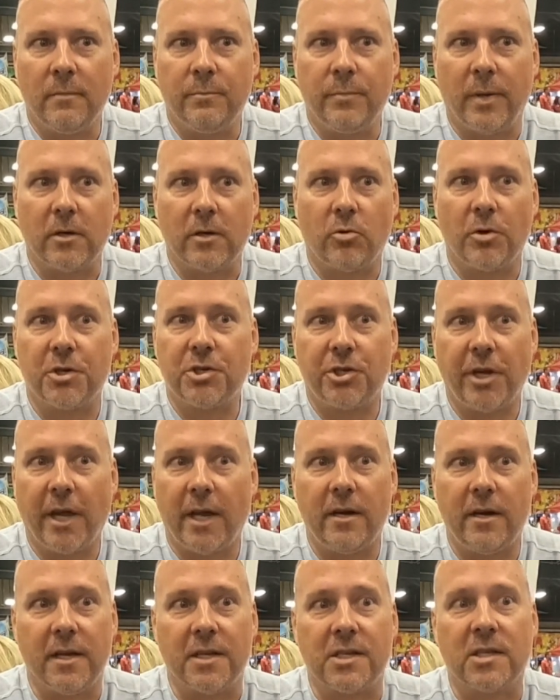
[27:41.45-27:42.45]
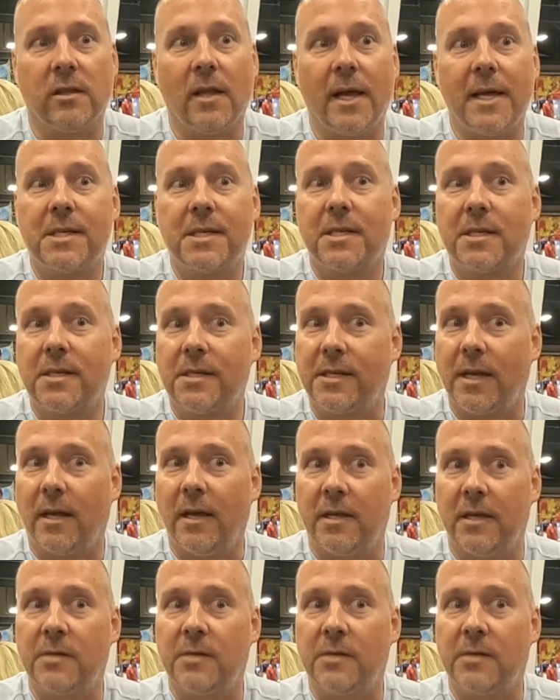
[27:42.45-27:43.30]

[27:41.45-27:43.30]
But Christianity is less